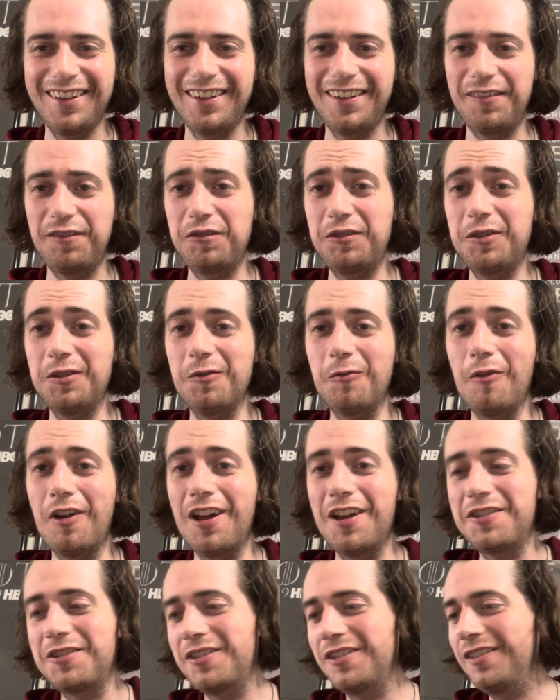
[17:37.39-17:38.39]
If you're still
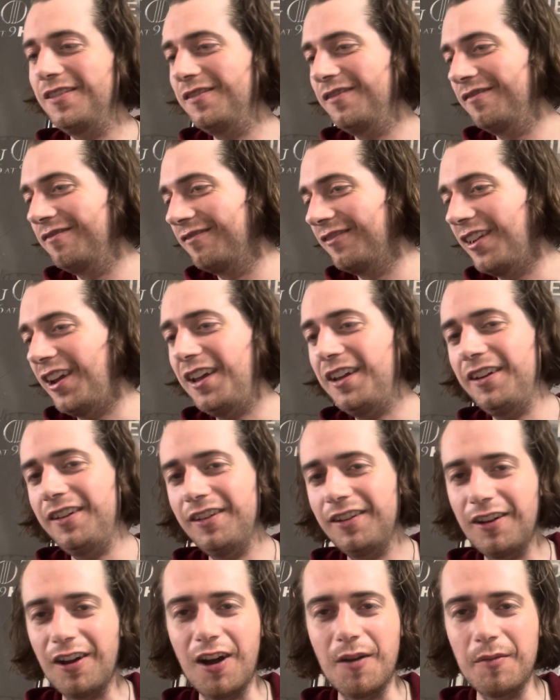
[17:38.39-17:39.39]
watching, like,
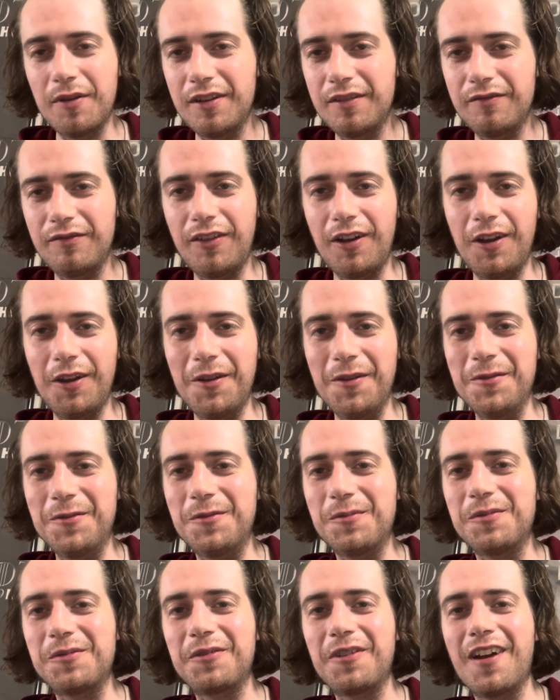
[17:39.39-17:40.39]
comment, follow,
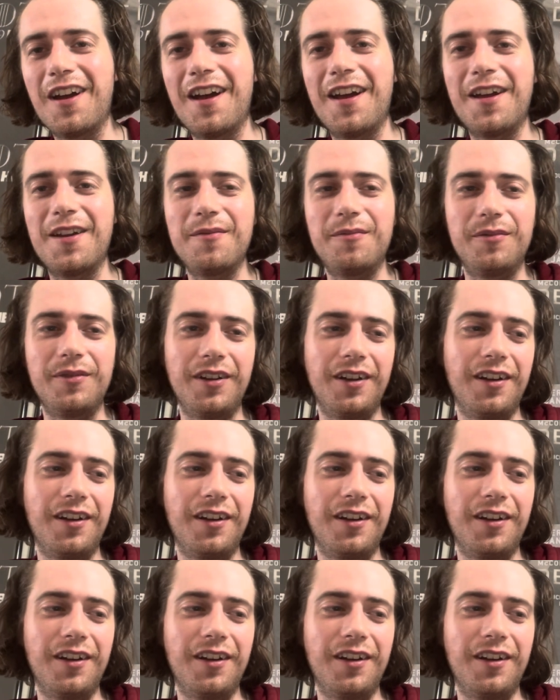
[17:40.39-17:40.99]
subscribe.